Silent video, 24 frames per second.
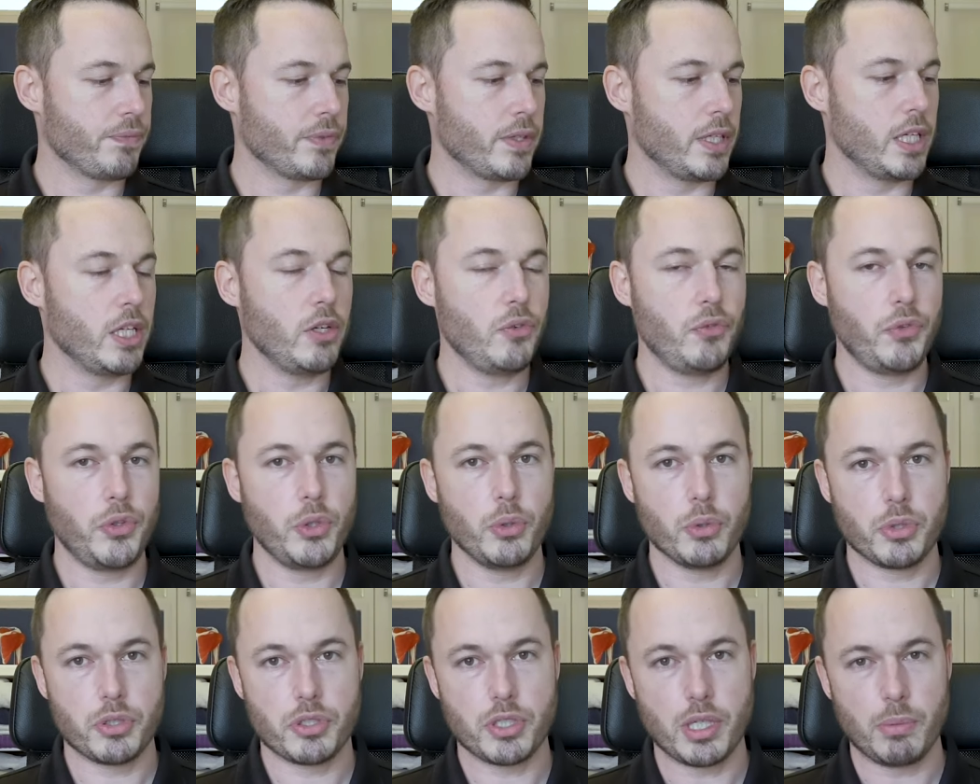If
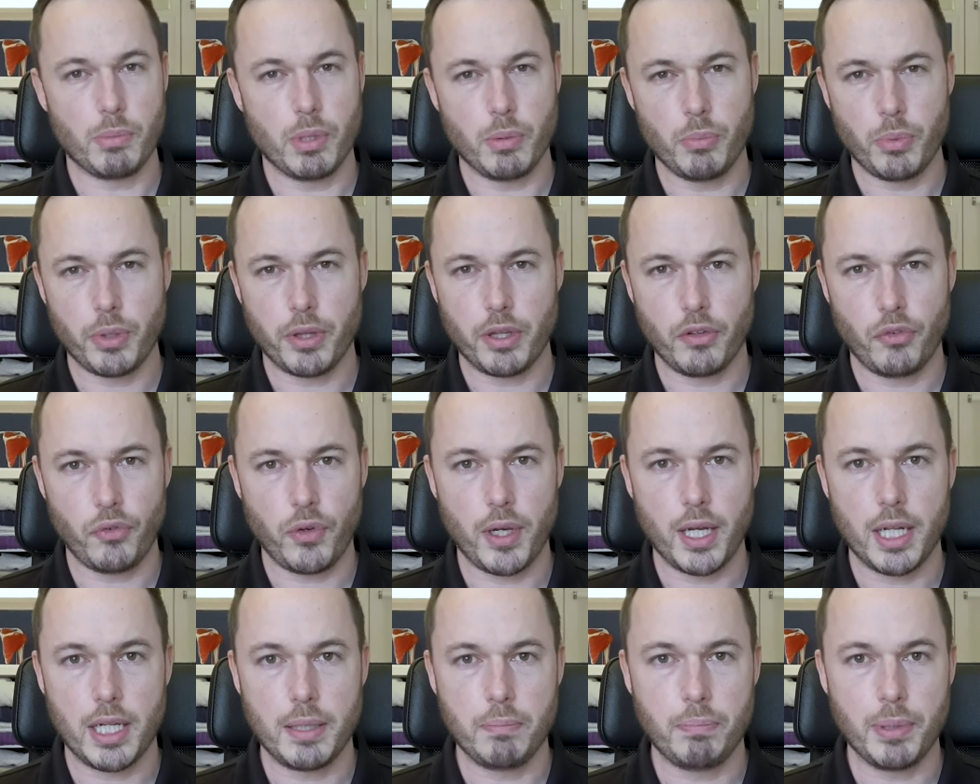you're someone with a
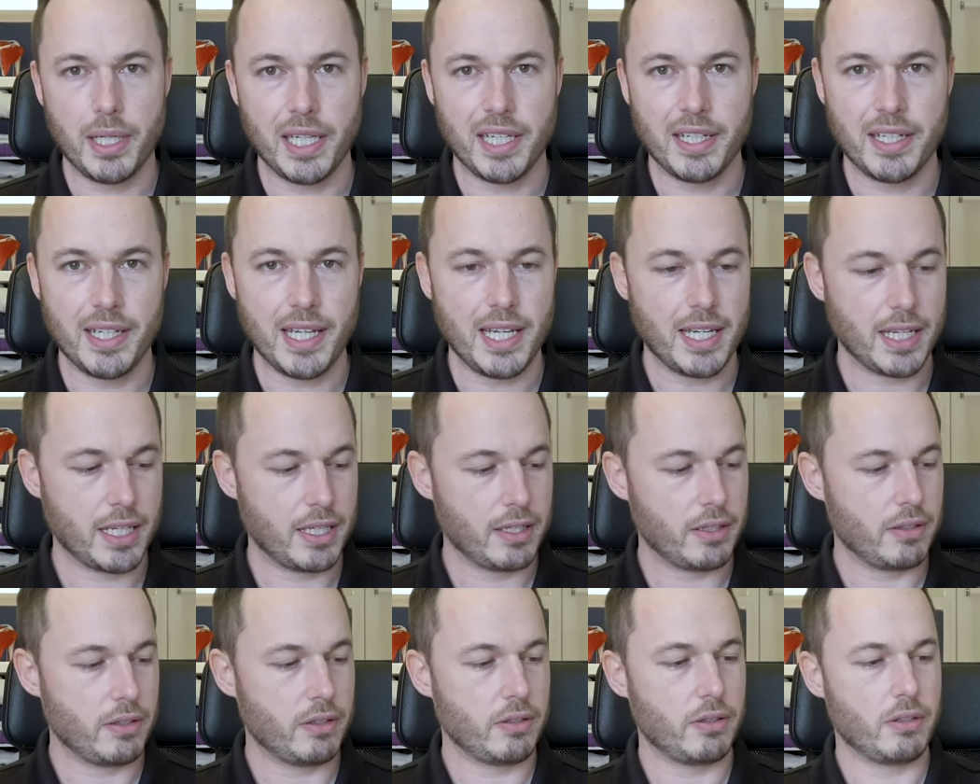fairly big
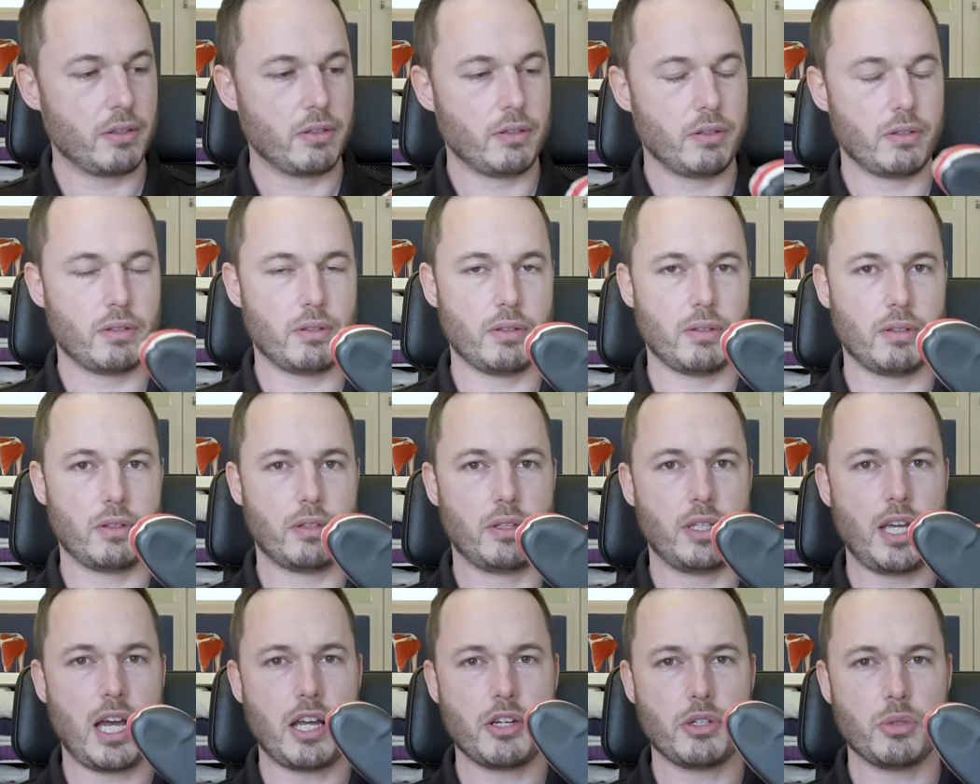neck,
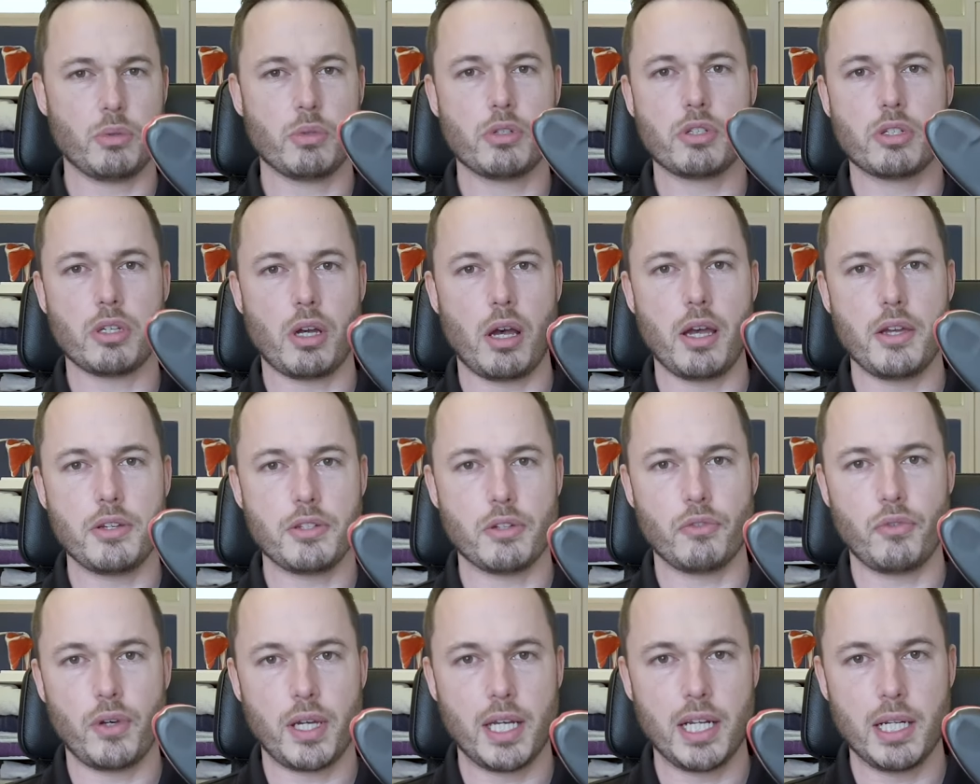the actual size
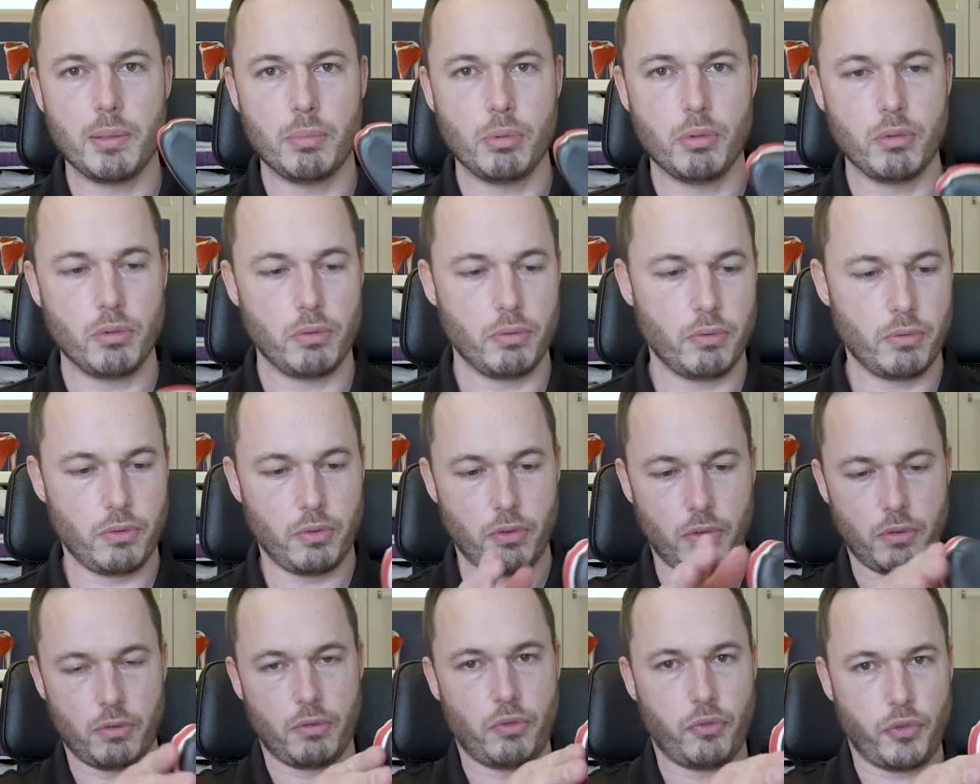available
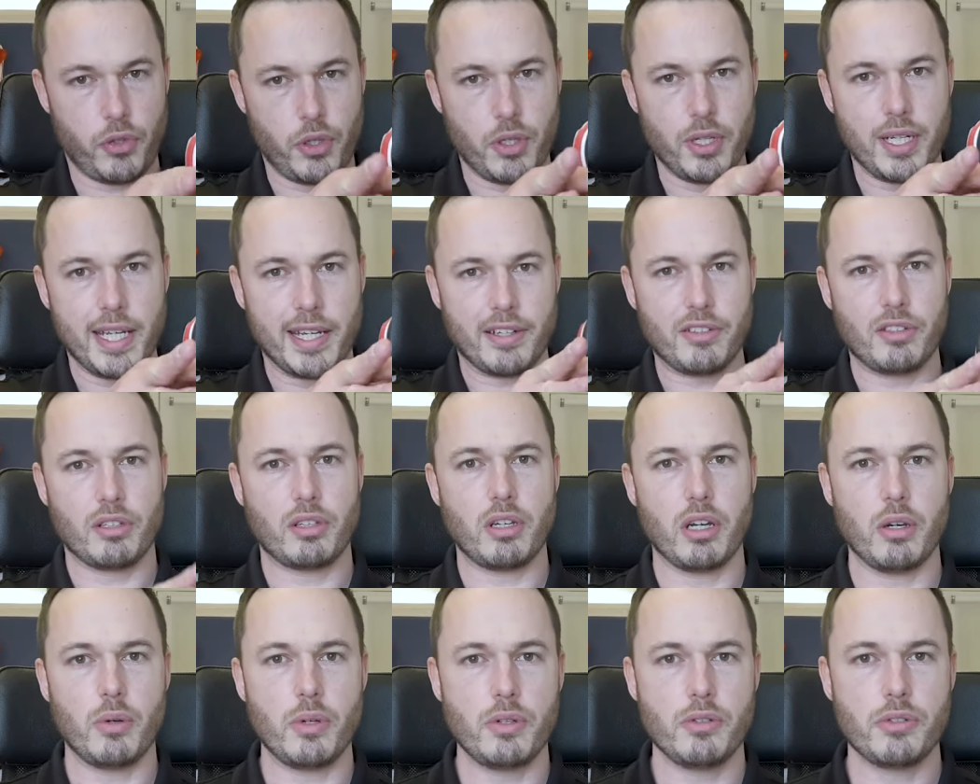for your neck to
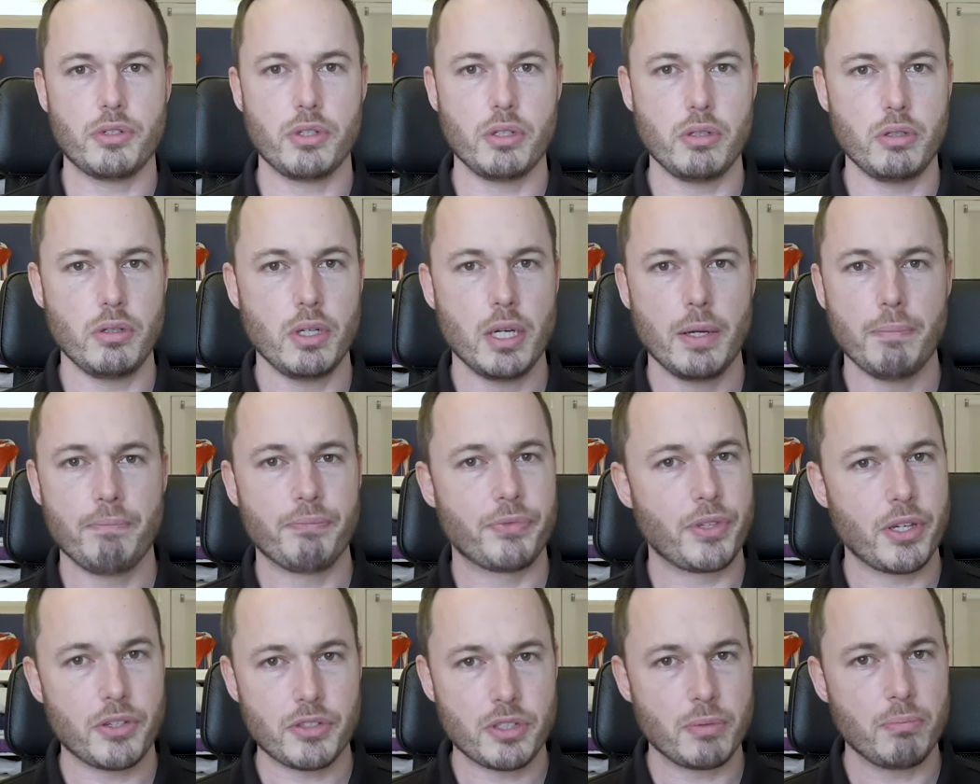go into
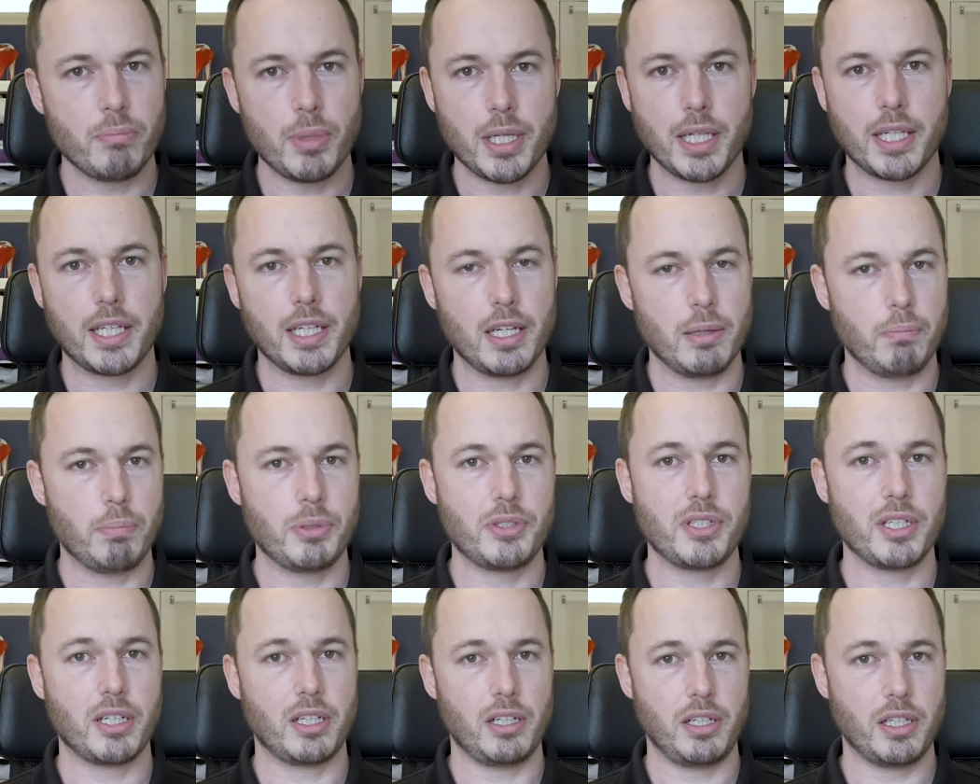doesn't make it a
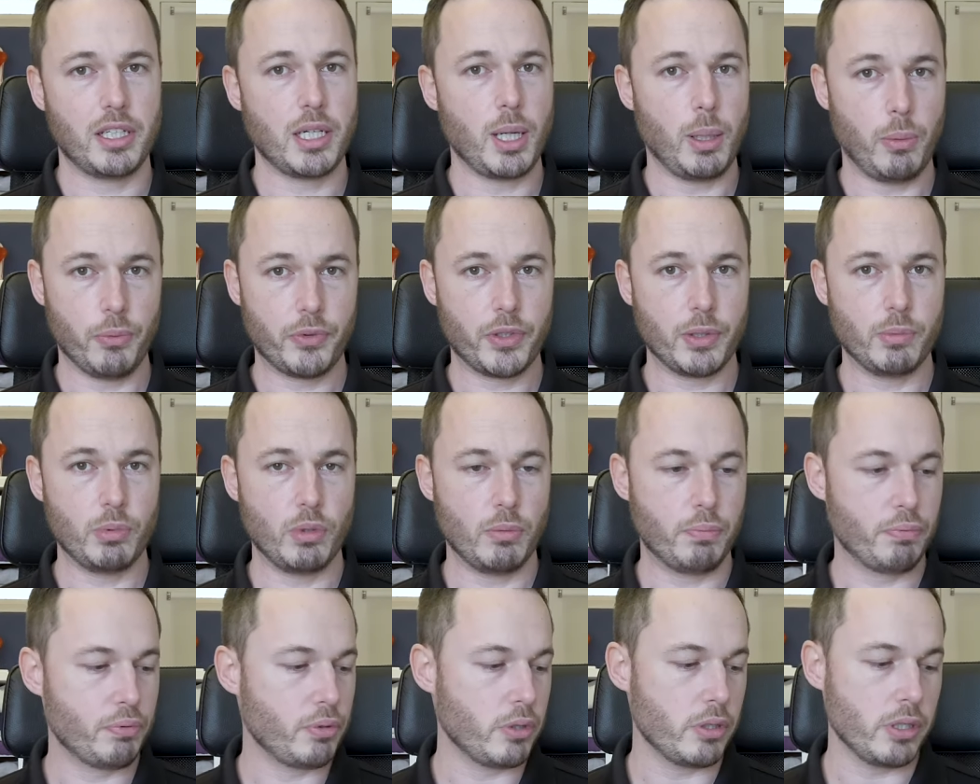particularly comfortable
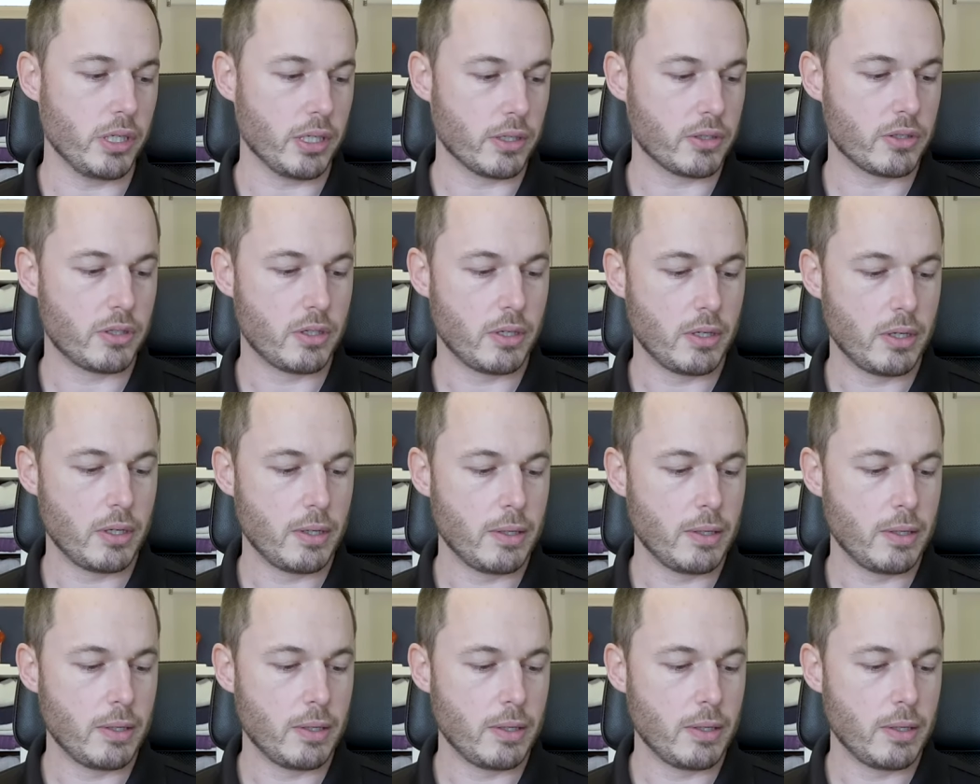product.